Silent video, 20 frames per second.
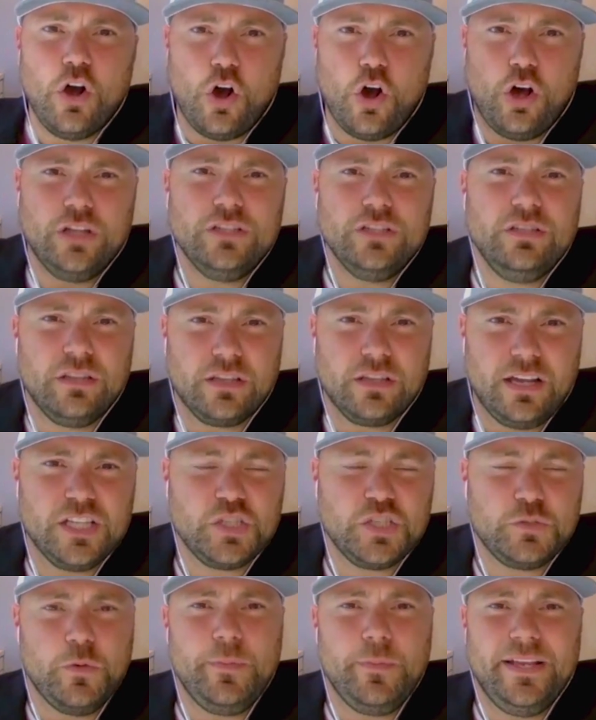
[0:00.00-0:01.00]
onto the
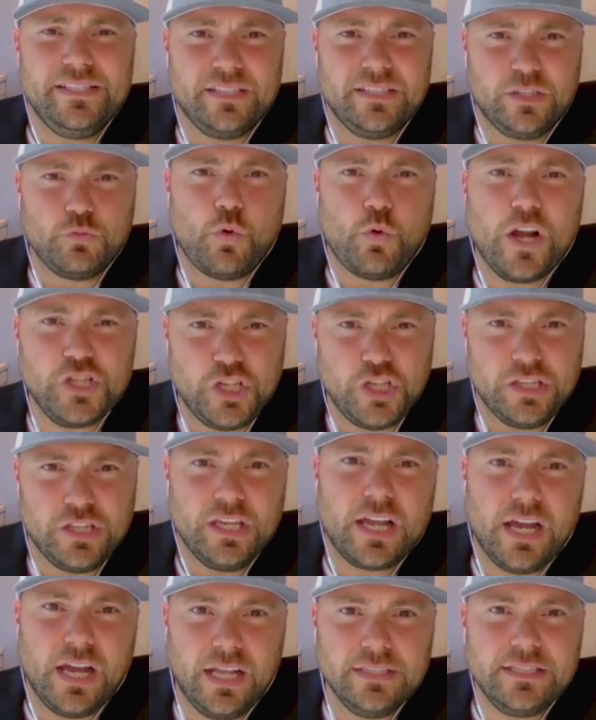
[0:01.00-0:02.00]
customer base that's watching the
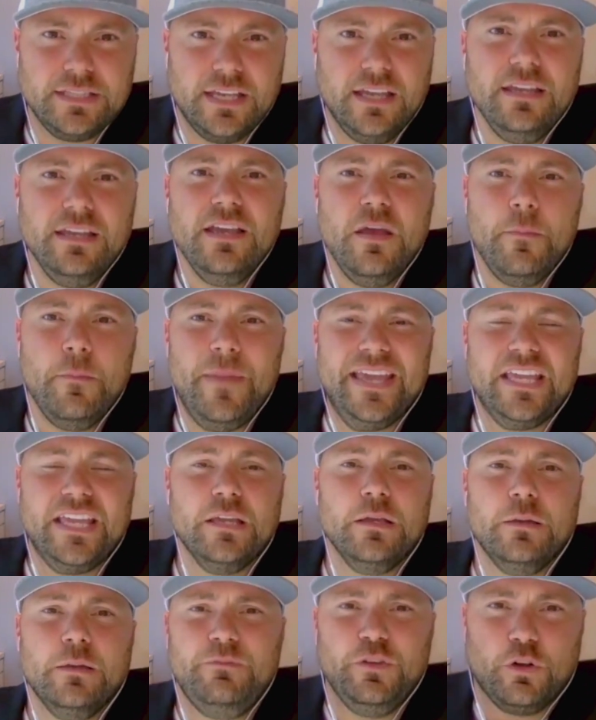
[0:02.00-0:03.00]
content,
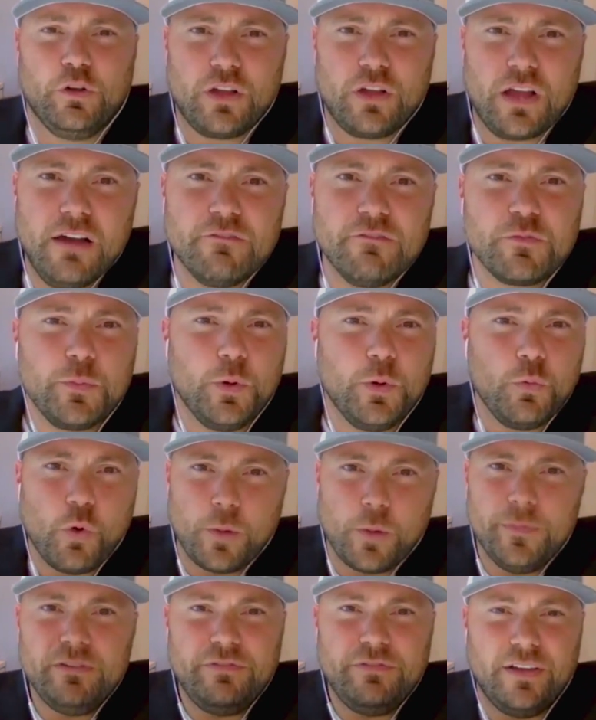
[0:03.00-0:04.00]
making them feel comfortable,
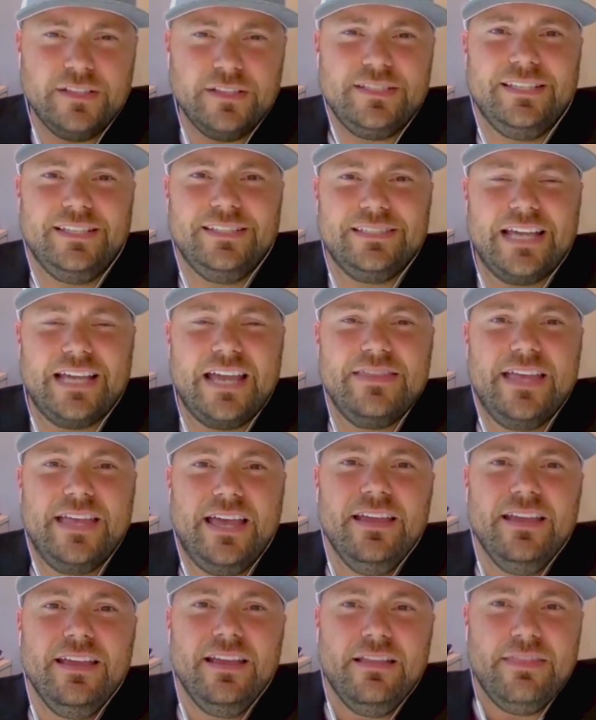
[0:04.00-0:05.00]
warm and fuzzy inside
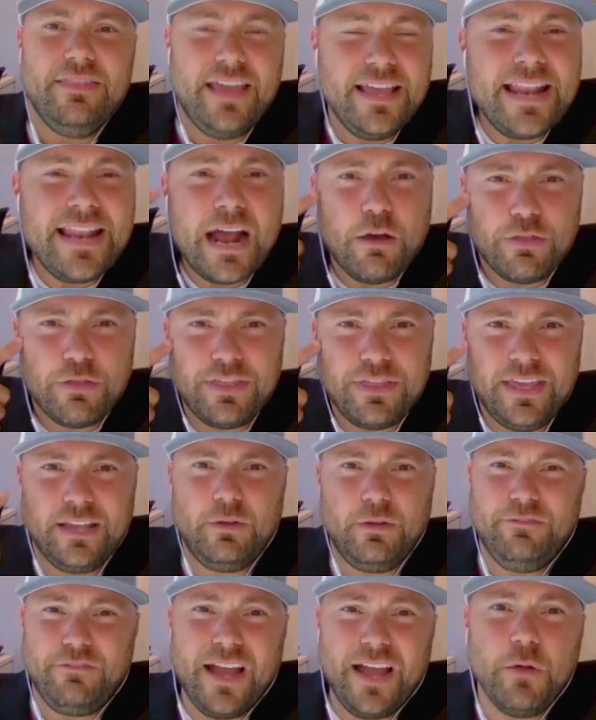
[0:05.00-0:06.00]
that they now think,
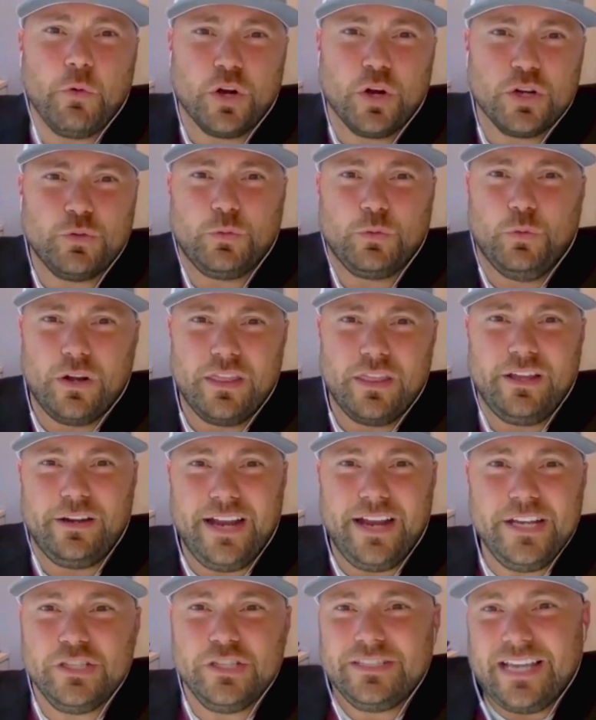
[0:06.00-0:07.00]
if I worked with one of their
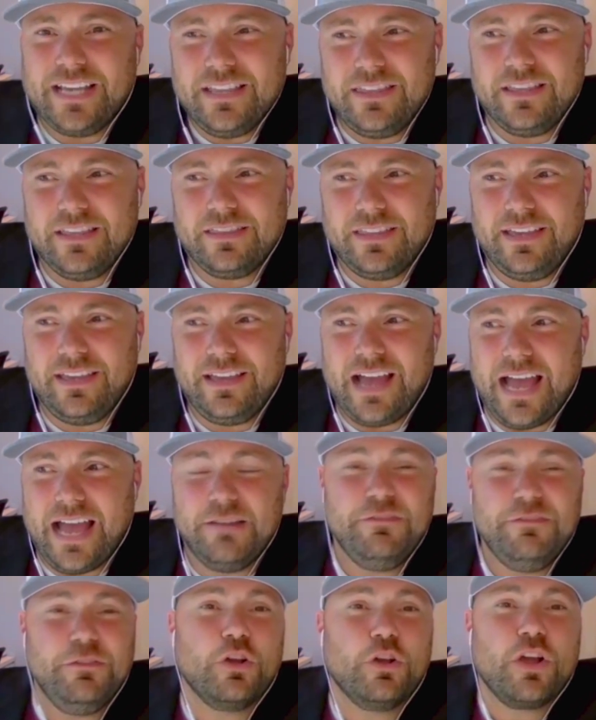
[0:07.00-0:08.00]
agents, I think that
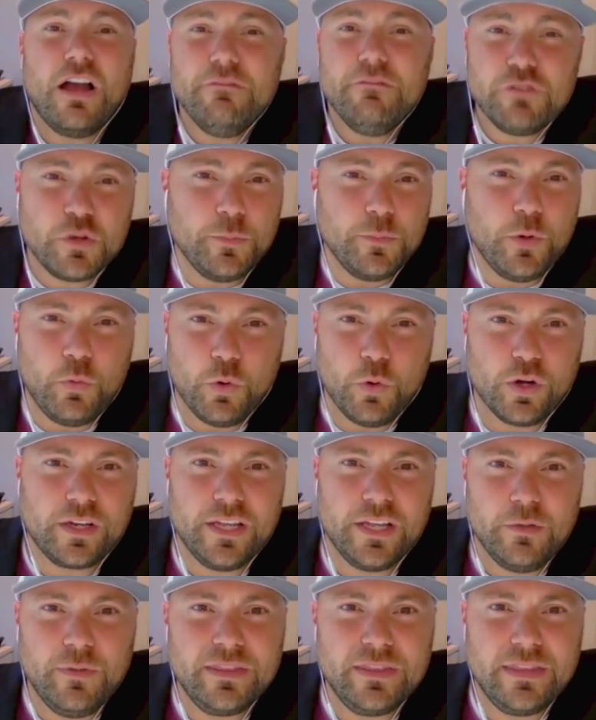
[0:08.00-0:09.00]
I'd feel comfortable
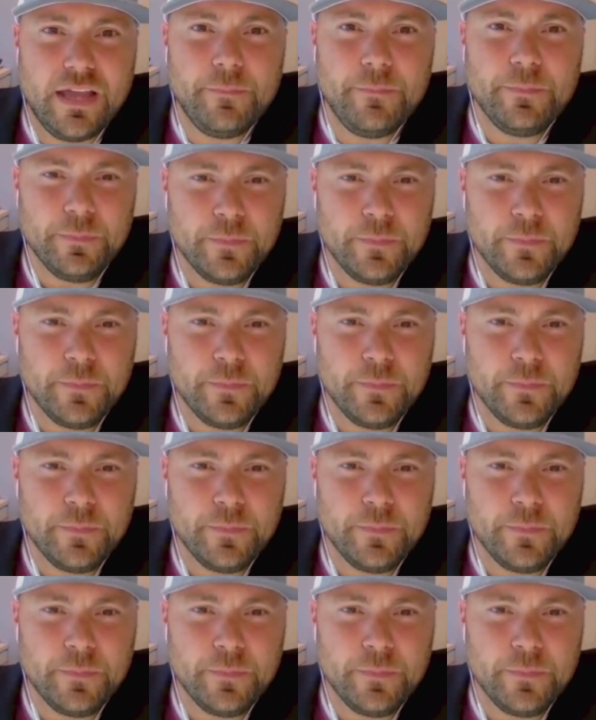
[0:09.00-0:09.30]
working with them.